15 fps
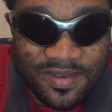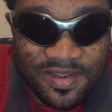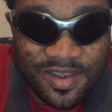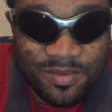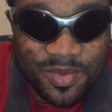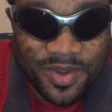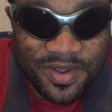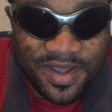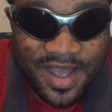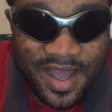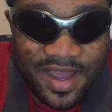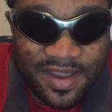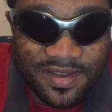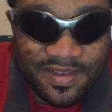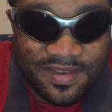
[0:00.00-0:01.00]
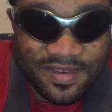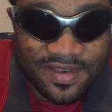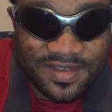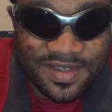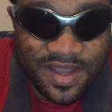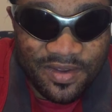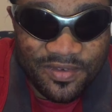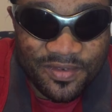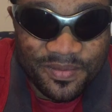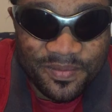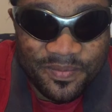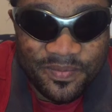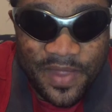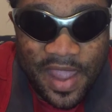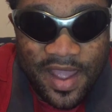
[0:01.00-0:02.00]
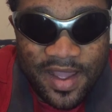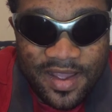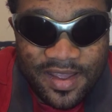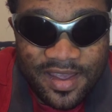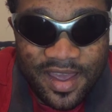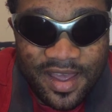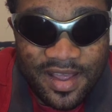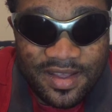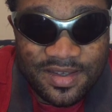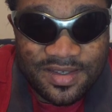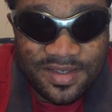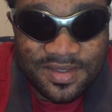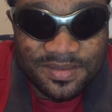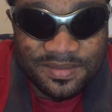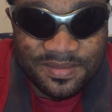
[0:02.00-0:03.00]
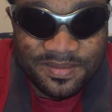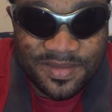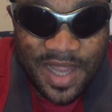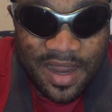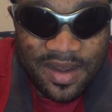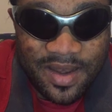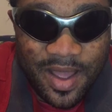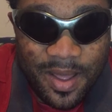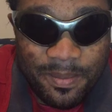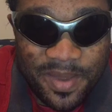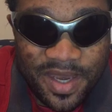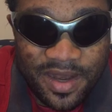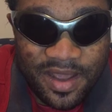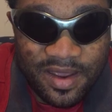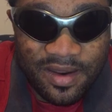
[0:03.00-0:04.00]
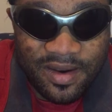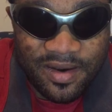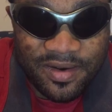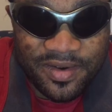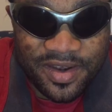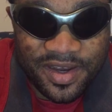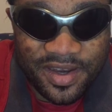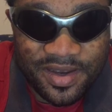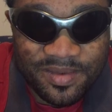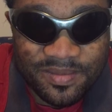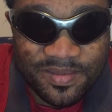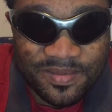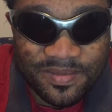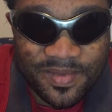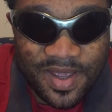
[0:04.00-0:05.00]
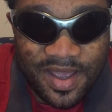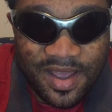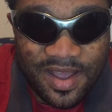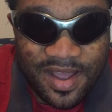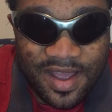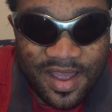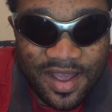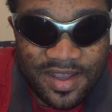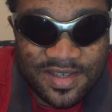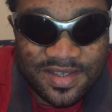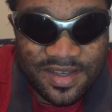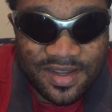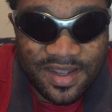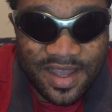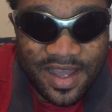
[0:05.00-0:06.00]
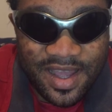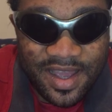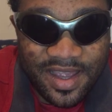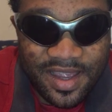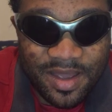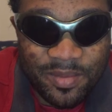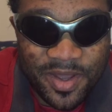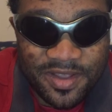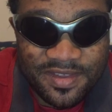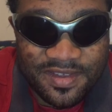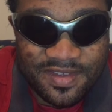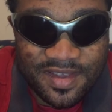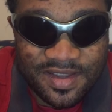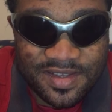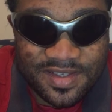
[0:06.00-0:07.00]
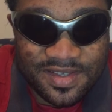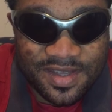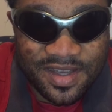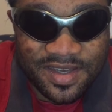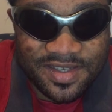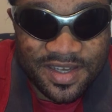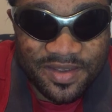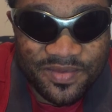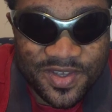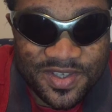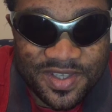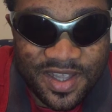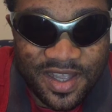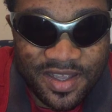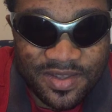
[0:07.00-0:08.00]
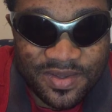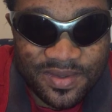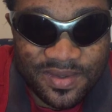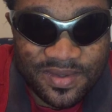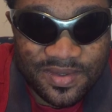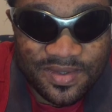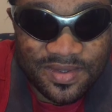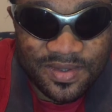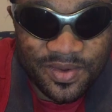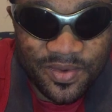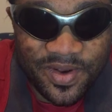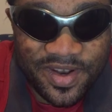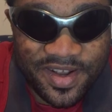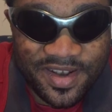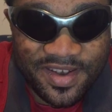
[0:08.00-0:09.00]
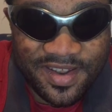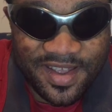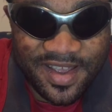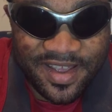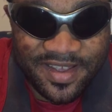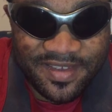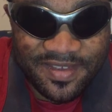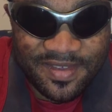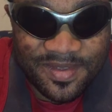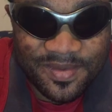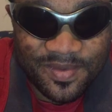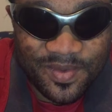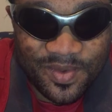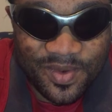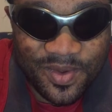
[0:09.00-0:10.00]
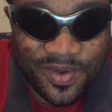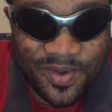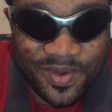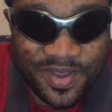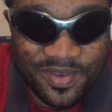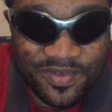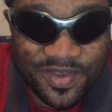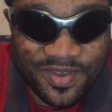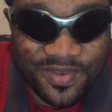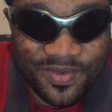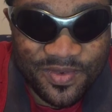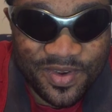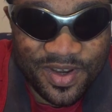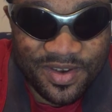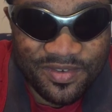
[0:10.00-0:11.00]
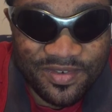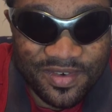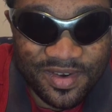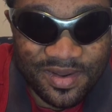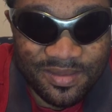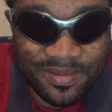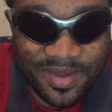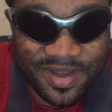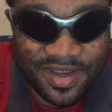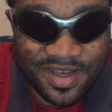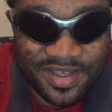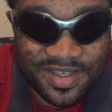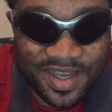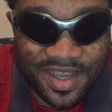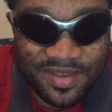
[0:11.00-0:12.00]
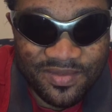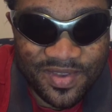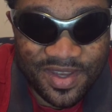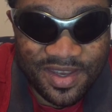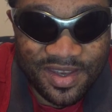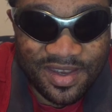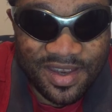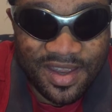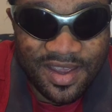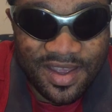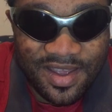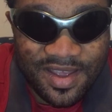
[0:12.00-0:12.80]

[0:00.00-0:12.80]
to keep your guy to yourself. Girls, don't be in a hurry. Ask your guy about his HIV status, run a test to know if he's free from HIV,